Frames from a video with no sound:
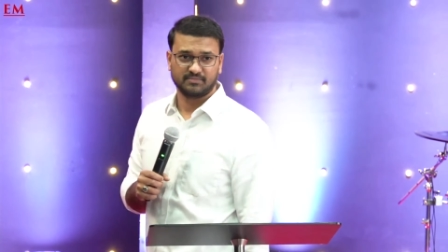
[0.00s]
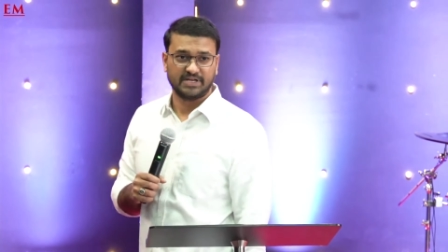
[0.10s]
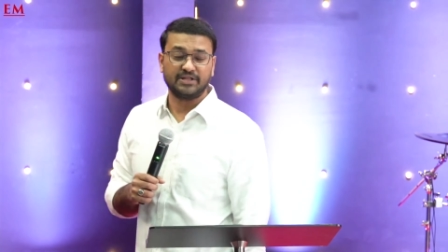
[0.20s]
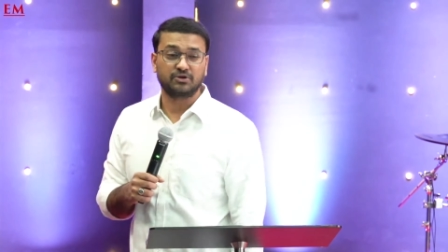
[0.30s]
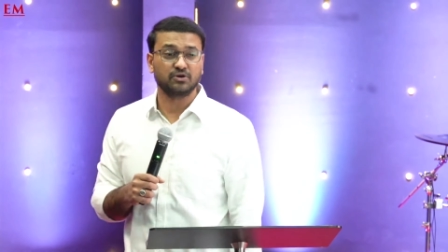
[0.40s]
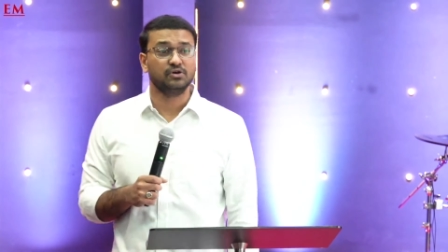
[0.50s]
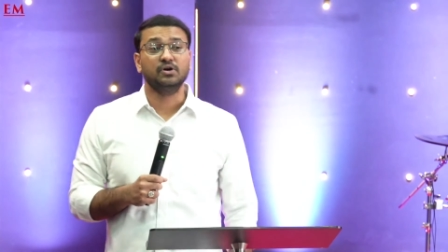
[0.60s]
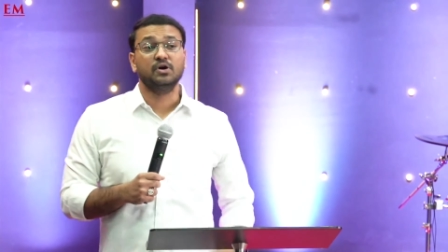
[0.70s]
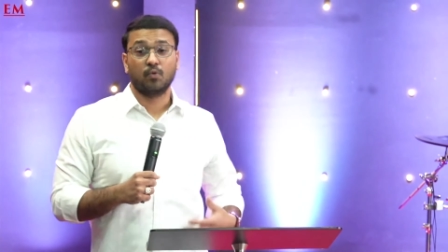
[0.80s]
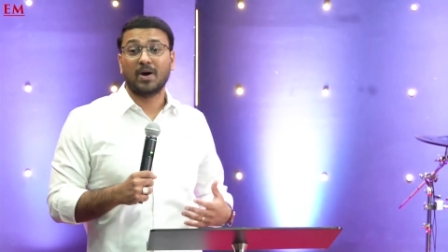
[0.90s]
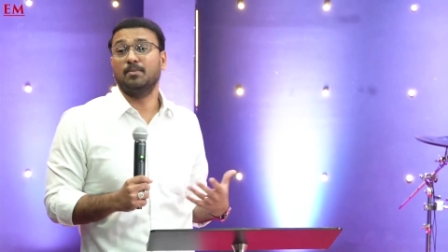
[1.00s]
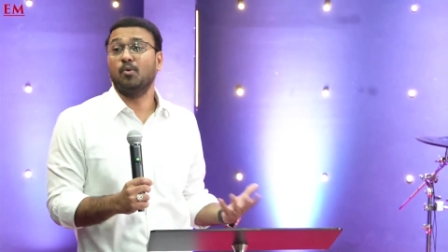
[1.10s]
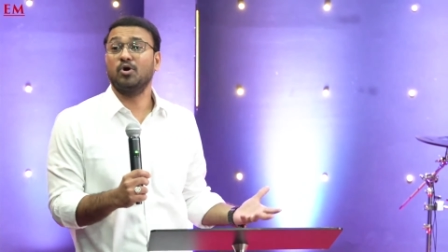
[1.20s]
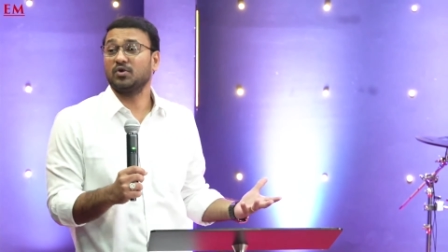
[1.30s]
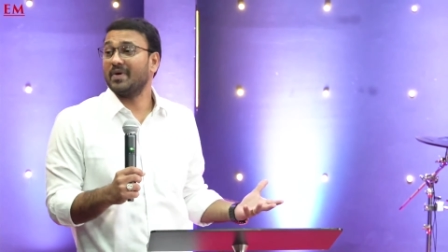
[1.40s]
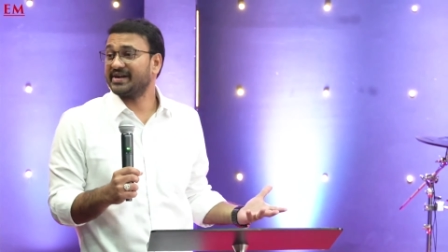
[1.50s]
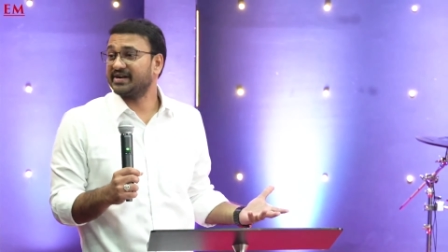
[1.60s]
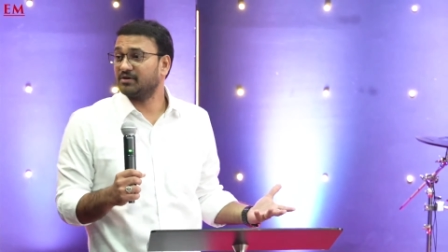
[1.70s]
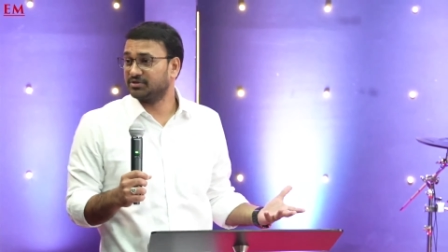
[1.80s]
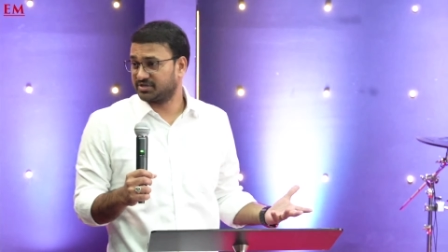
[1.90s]
Enduku vallu motivated ga
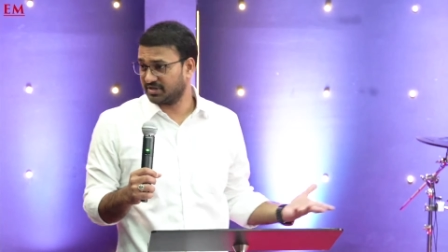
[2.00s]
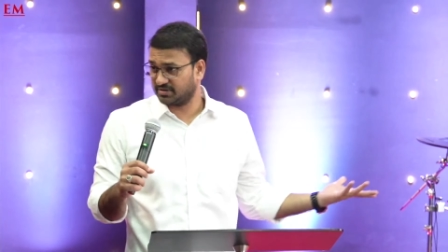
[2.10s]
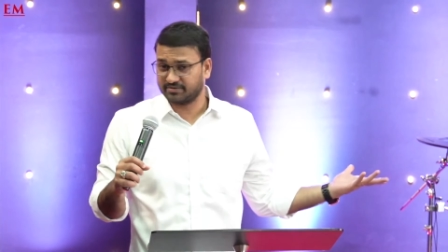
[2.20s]
unchutadi,